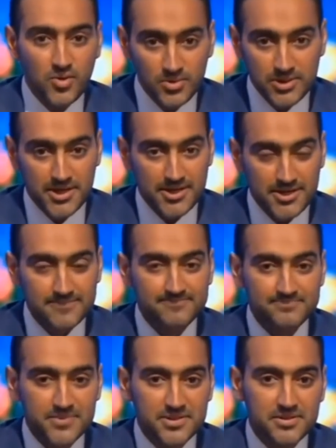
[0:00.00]
all day
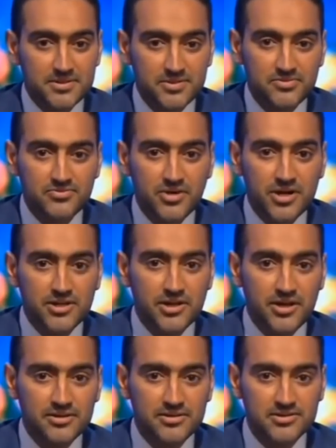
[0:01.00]
until
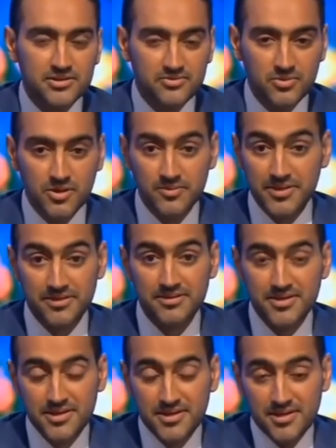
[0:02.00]
finally I had this
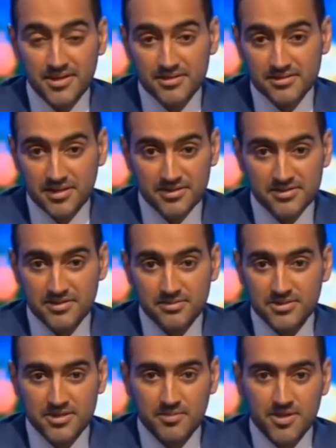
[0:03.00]
overwhelming sense
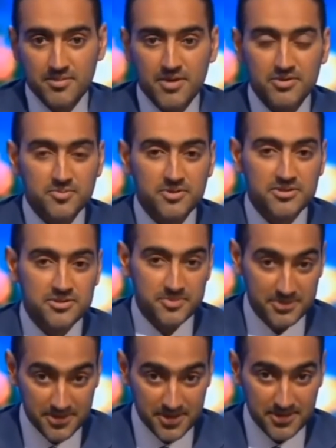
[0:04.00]
that it was somehow my
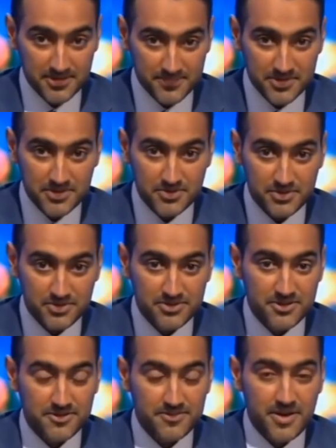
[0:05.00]
responsibility to do
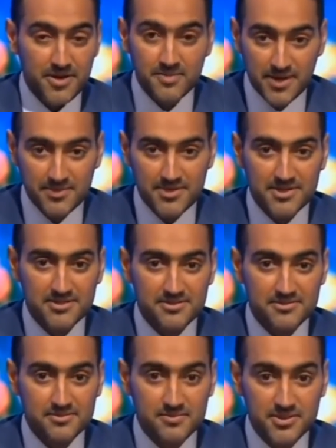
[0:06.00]
so, and maybe
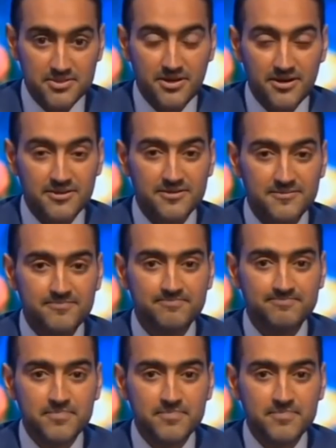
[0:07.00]
that's misguided.